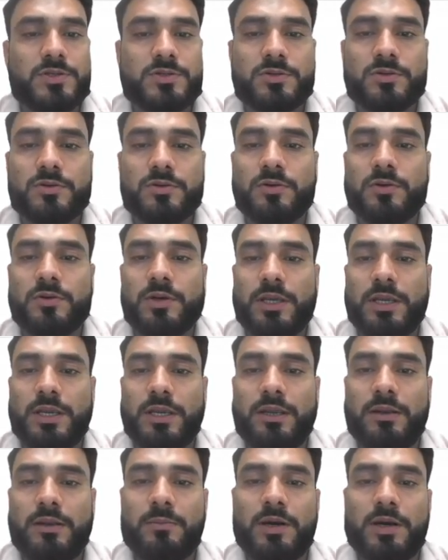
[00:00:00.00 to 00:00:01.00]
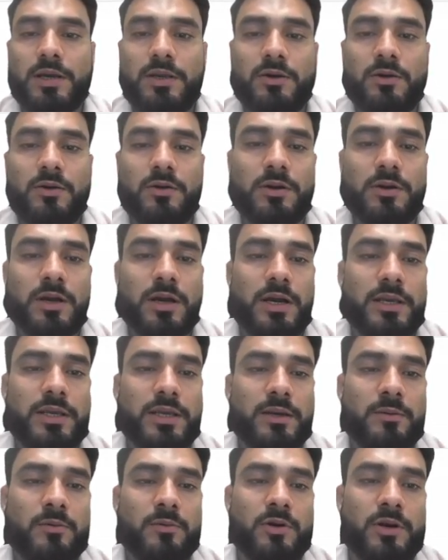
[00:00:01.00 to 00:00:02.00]
So in my org, I
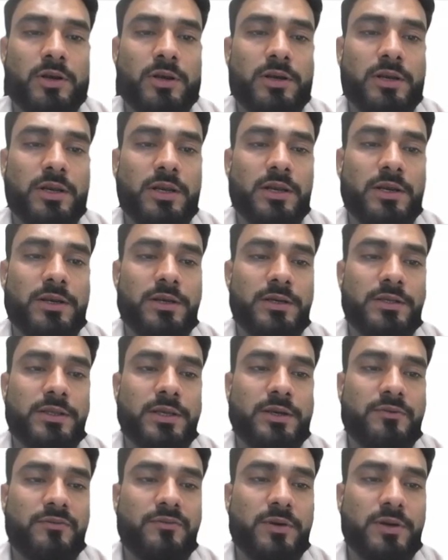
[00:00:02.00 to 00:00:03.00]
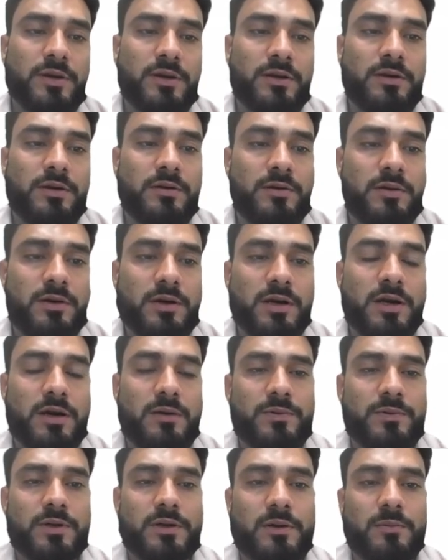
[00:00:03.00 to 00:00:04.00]
have already deleted that field
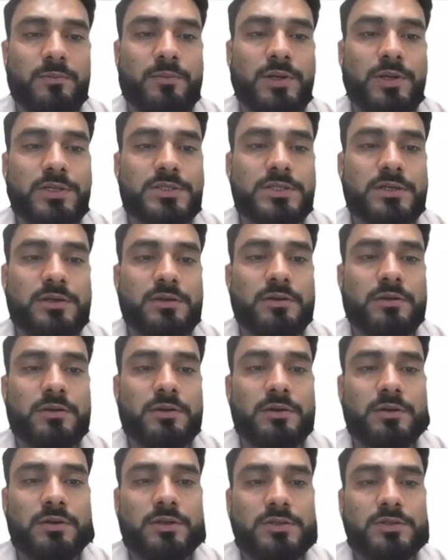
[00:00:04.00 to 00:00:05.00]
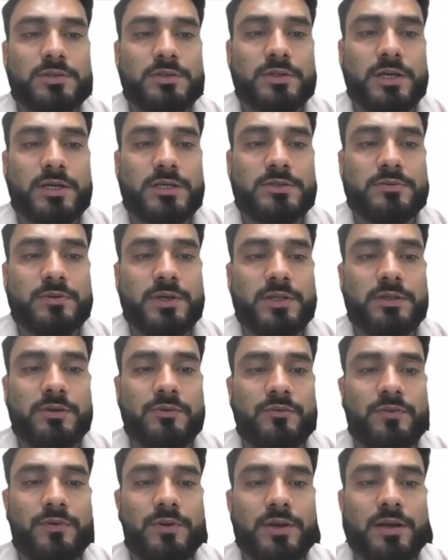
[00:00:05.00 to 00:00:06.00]
after completion. So that's why
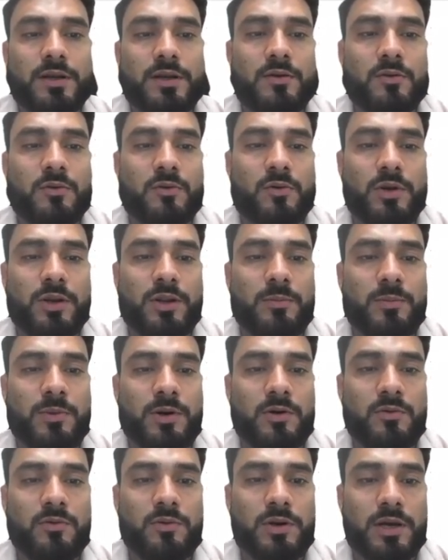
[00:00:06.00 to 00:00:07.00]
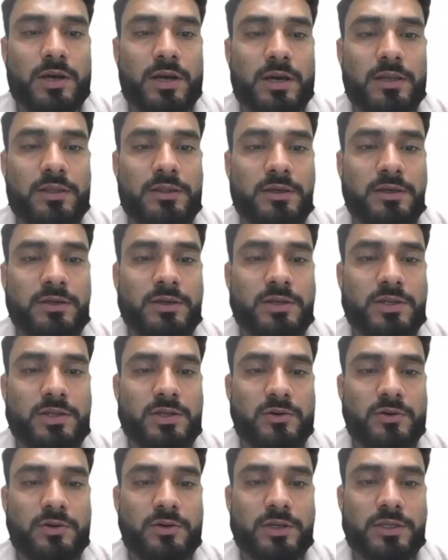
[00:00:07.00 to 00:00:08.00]
the field loan amount either does
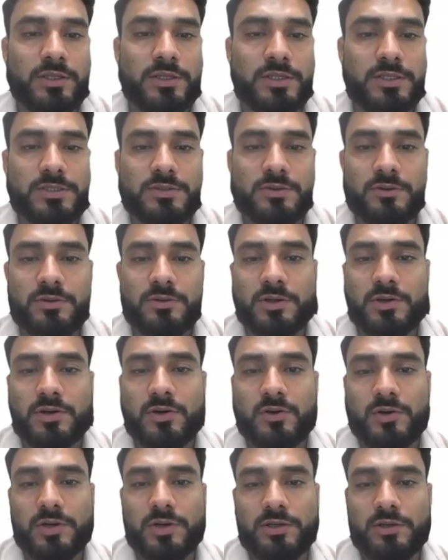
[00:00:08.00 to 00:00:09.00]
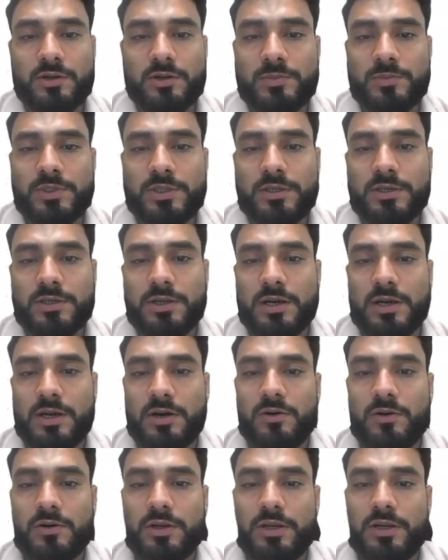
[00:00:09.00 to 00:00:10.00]
not exist on a contact object
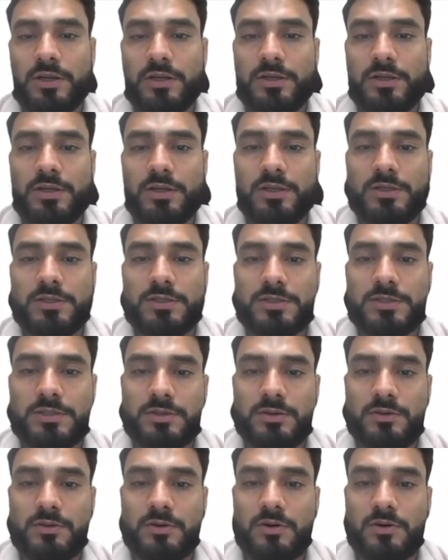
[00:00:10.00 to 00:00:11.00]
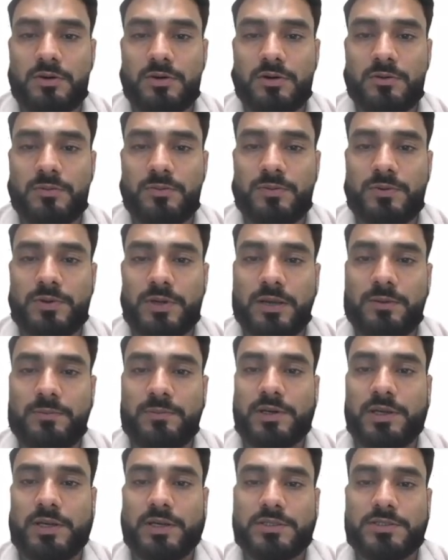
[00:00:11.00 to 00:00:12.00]
or it is not of
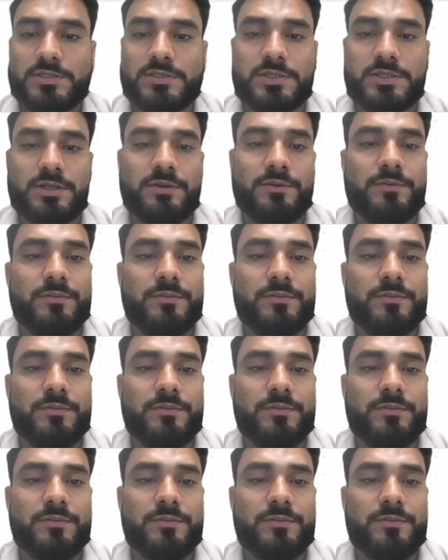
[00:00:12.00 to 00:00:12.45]
type currency.